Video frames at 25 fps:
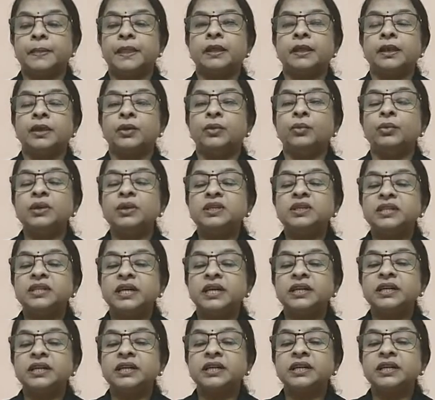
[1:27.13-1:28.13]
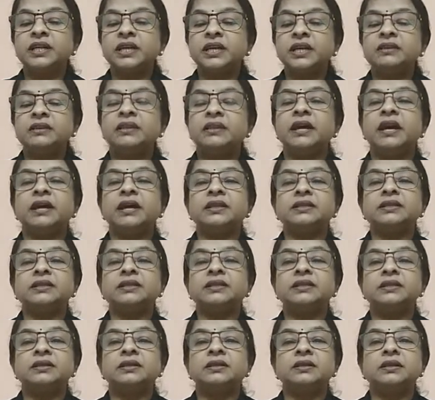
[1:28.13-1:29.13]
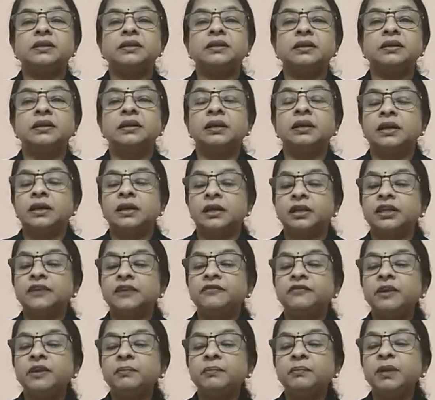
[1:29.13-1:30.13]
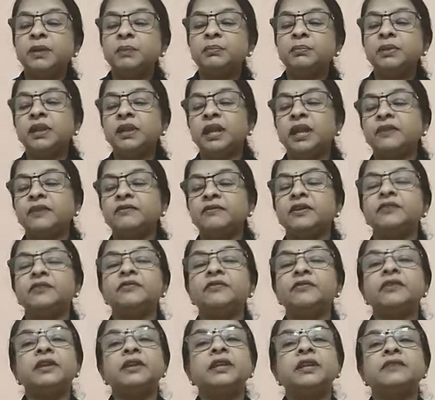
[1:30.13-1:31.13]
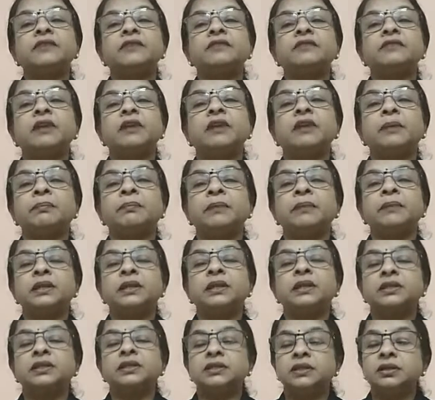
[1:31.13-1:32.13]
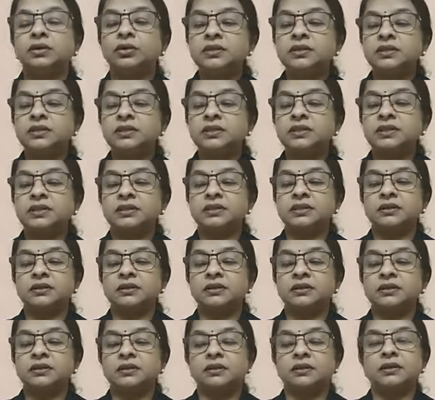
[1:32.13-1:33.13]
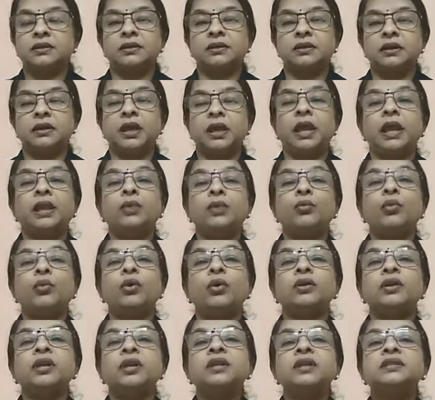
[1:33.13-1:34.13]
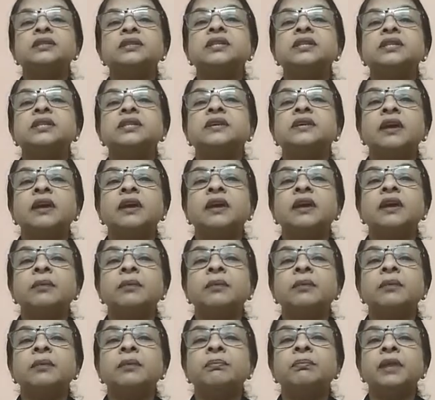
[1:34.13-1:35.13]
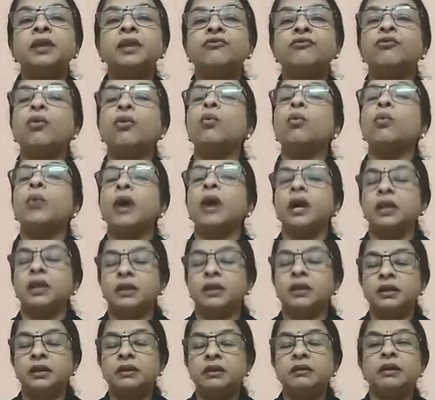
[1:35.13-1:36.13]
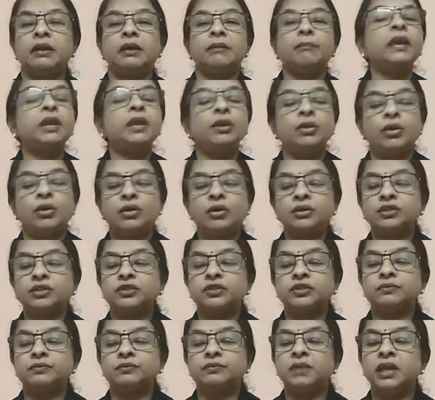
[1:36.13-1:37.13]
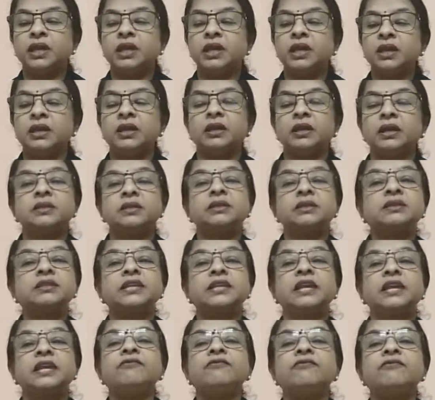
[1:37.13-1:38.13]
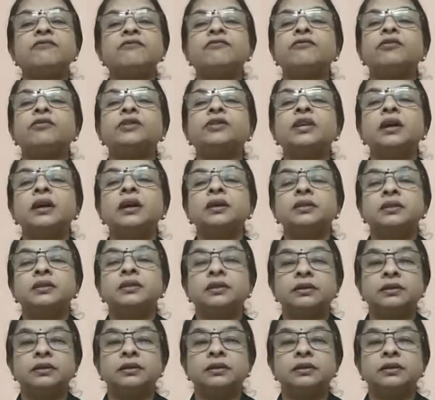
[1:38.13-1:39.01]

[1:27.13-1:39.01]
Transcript: We studied that different people have different developmental goals, and what is development for one may not be the same for the other.